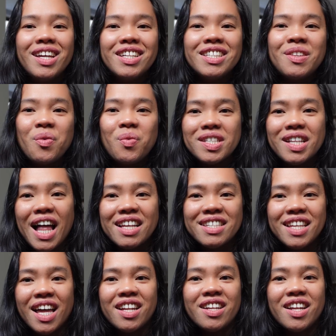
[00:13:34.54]
It, it was
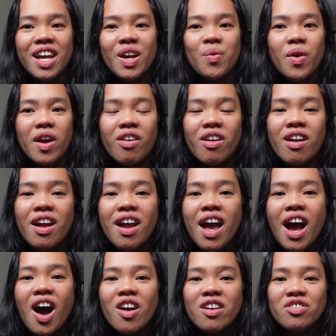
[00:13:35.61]
last Sunday where
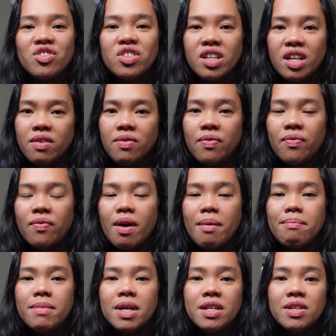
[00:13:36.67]
our chief
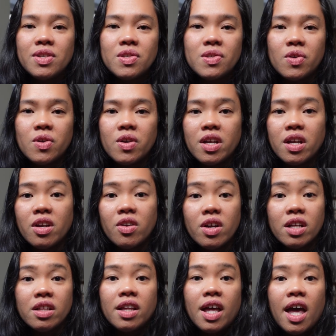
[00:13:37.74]
minister here
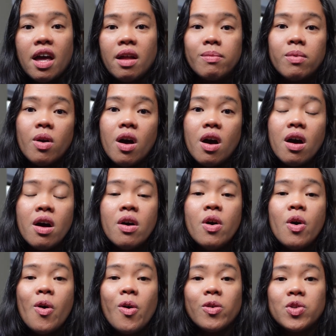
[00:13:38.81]
in Canberra
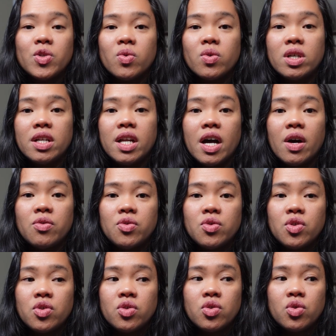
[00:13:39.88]
also
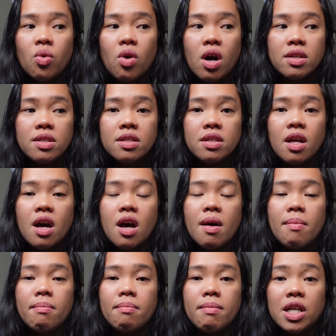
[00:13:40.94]
announced to us
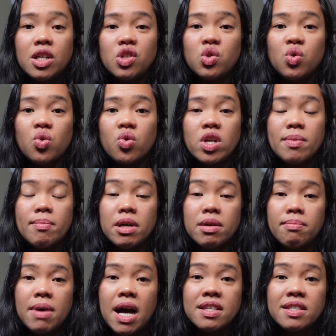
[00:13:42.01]
na mandatory
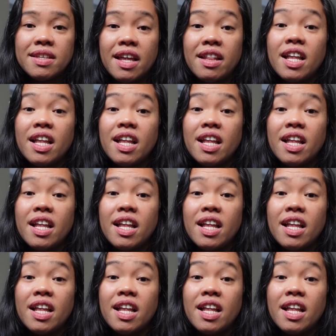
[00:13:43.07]
magmas.